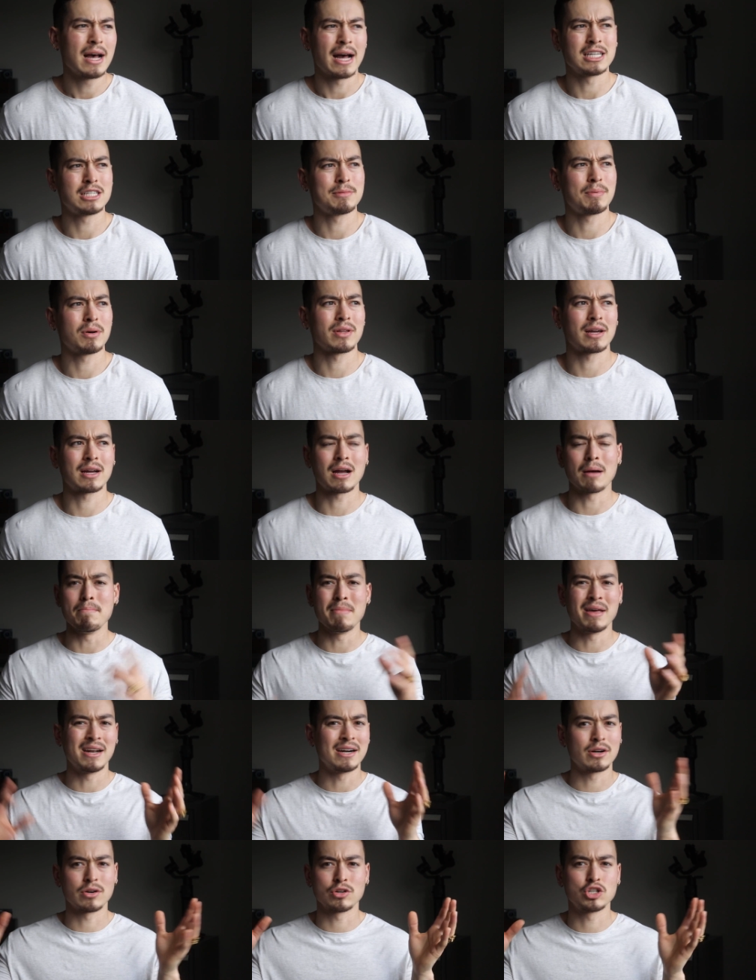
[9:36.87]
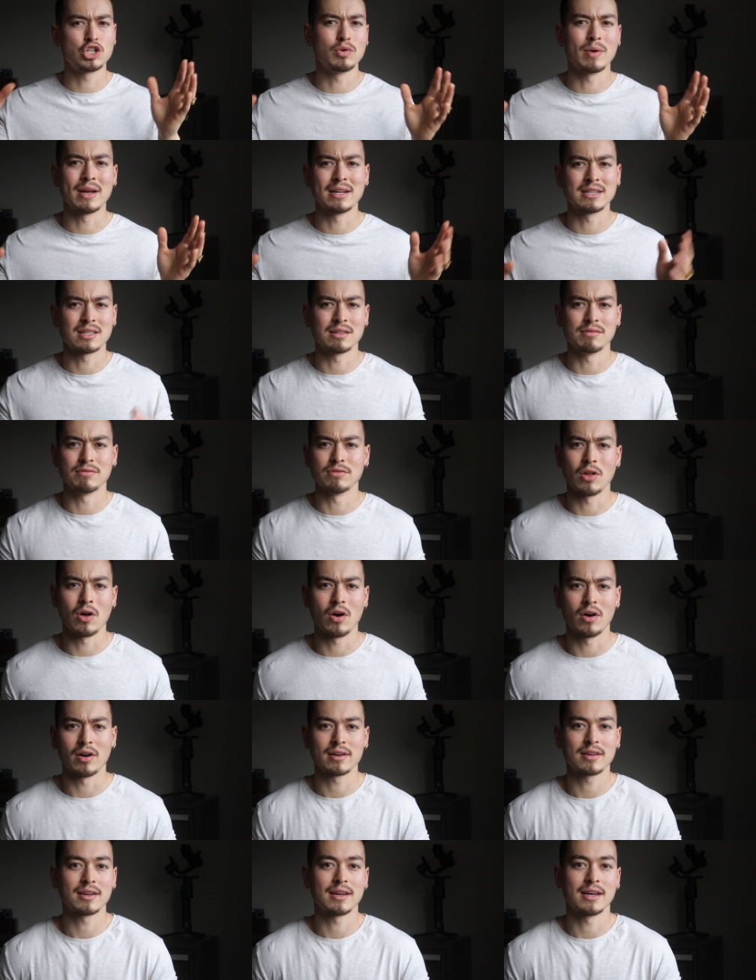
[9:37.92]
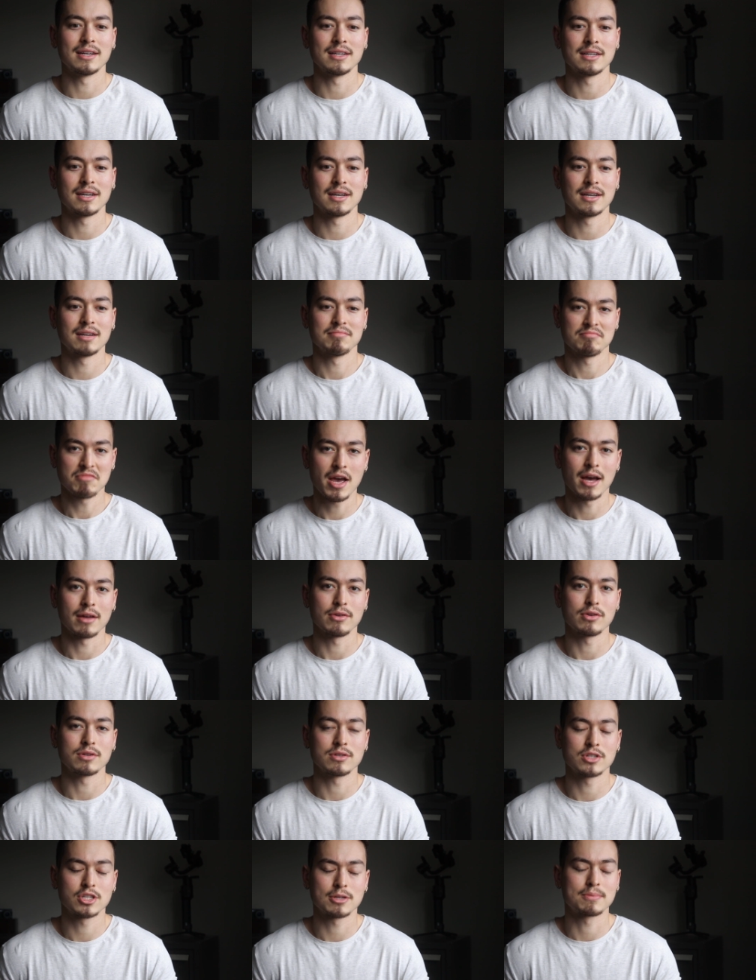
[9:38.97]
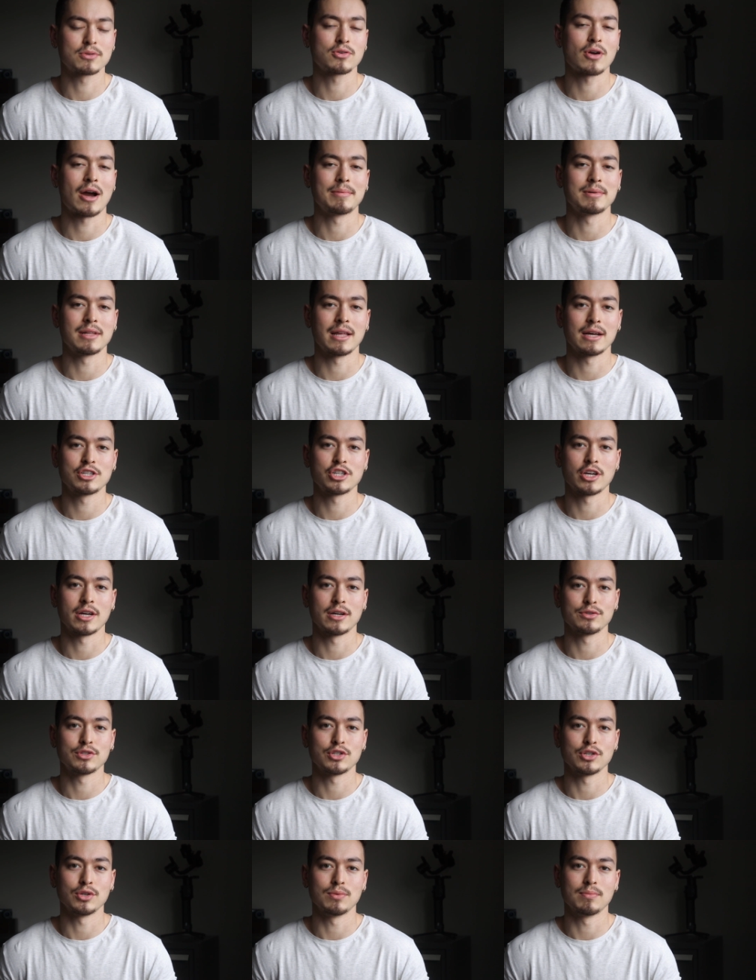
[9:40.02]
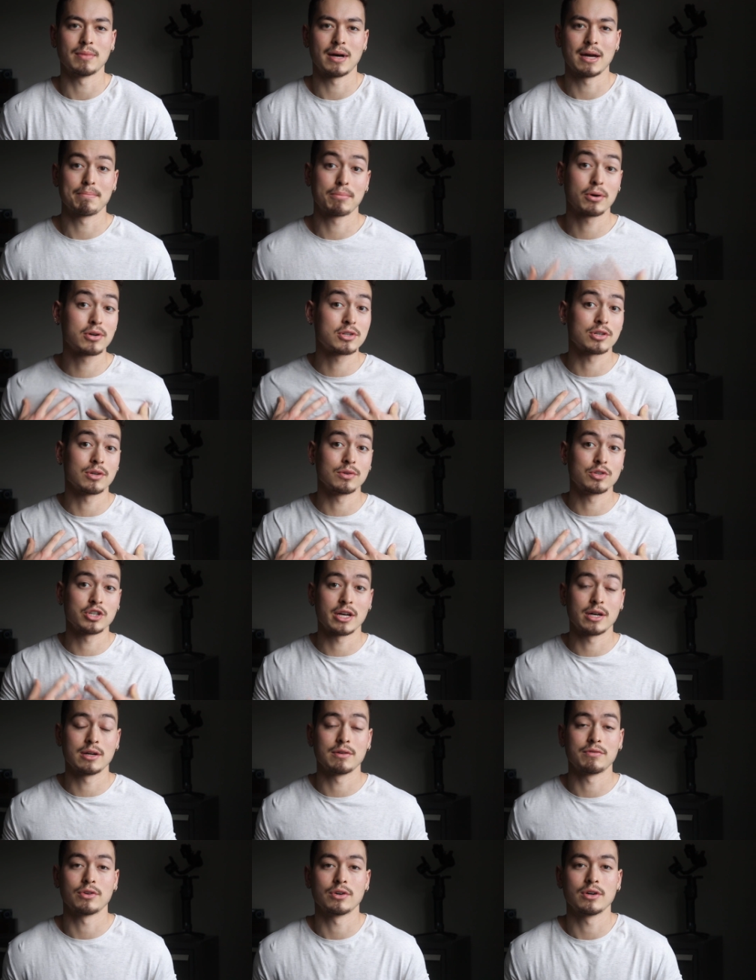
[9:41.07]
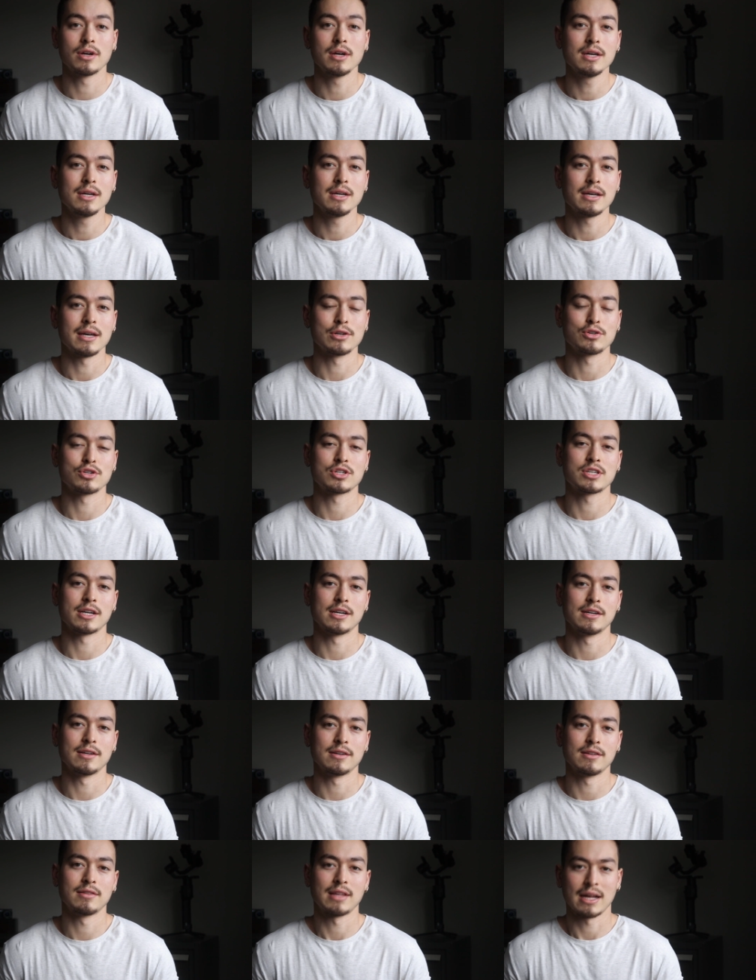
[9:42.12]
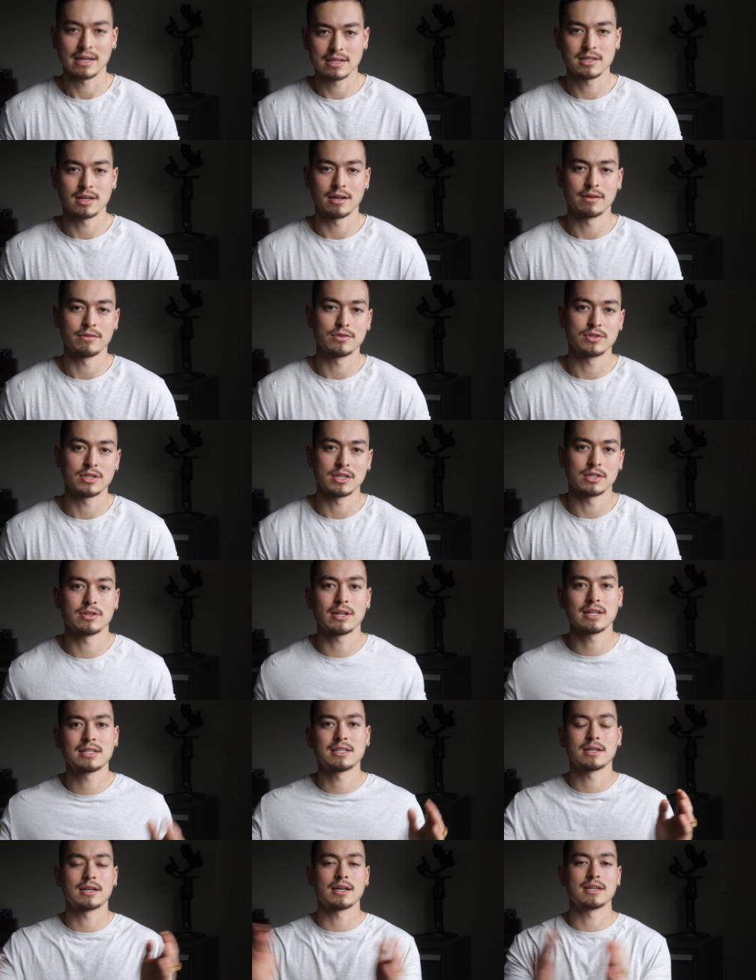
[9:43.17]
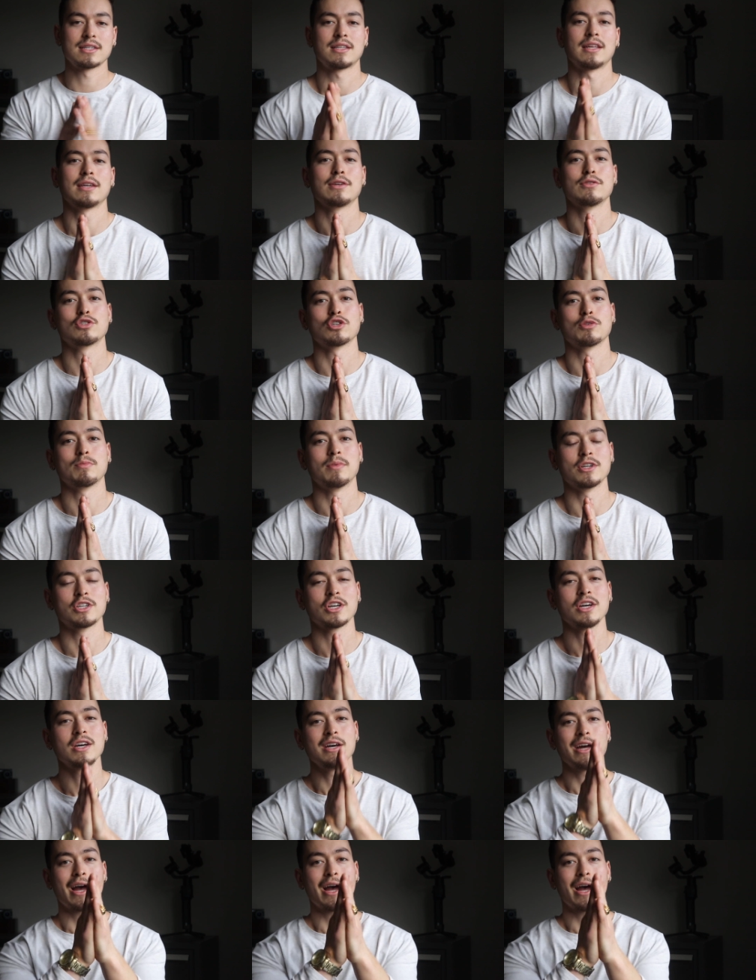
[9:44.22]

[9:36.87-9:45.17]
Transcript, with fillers: It's about like a minute or two into the vlog, and uh, yeah, you can subscribe to that channel to my personal channel if you're interested in that stuff. You see, so that's it, guys. Thank you so much.